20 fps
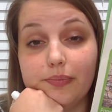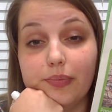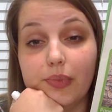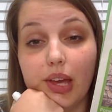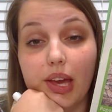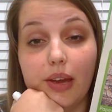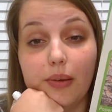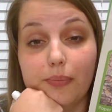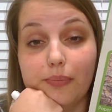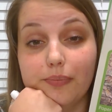
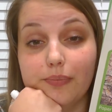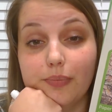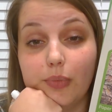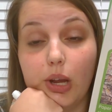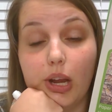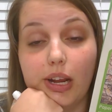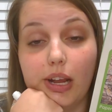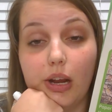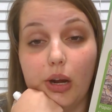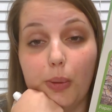Okay, we
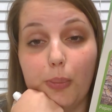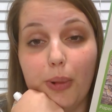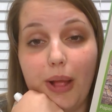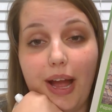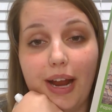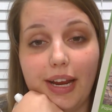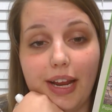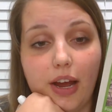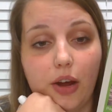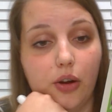gotta get our
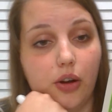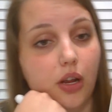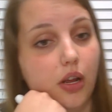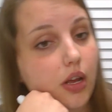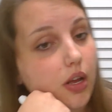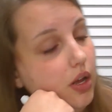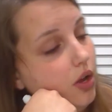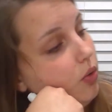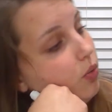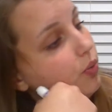black out.
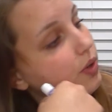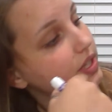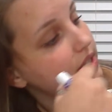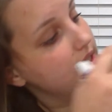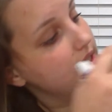We